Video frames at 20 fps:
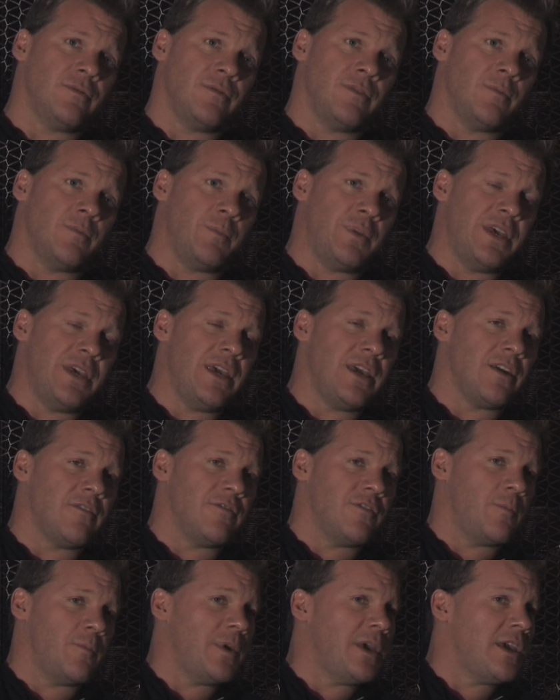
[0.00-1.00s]
the peak
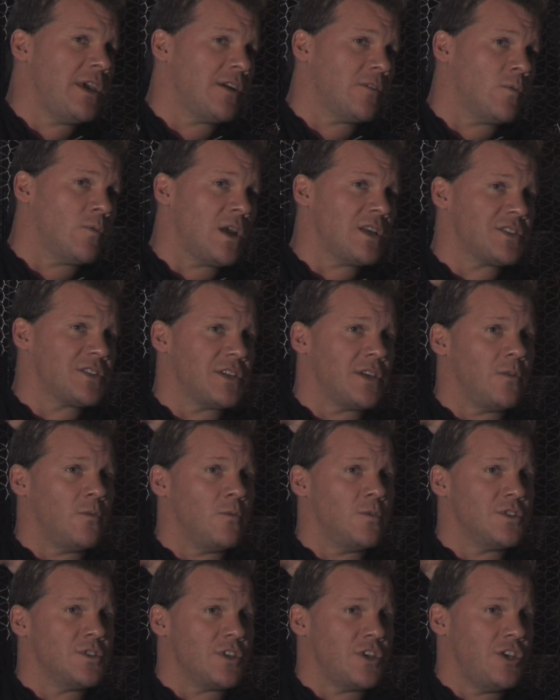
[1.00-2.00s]
of the peak in wrestling
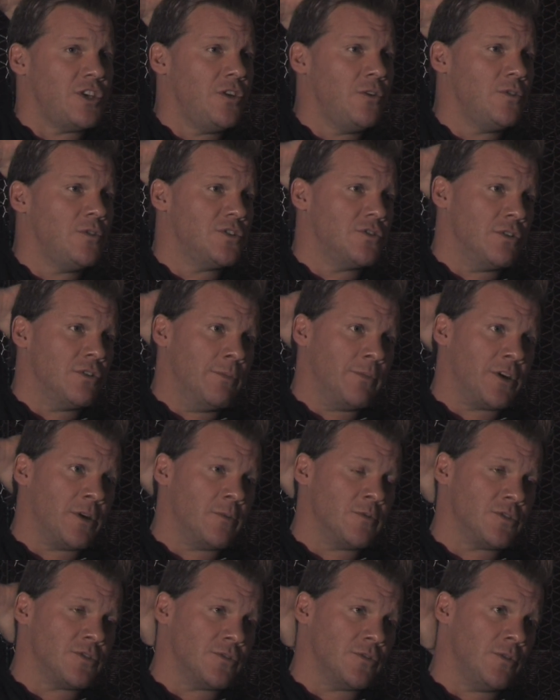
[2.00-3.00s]
was a huge dream
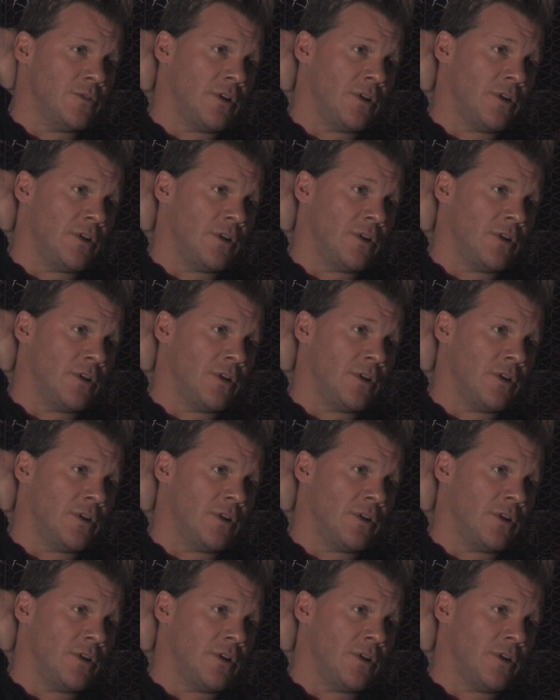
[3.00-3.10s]
come true.